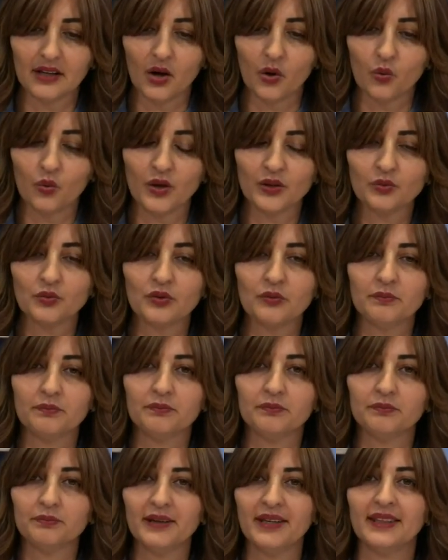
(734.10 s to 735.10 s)
What will
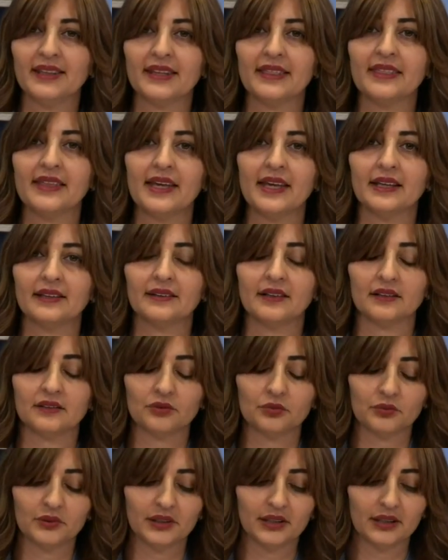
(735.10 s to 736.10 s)
be the thing that
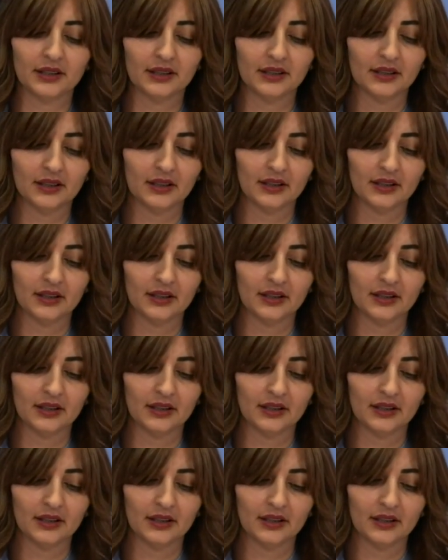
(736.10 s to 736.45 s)
will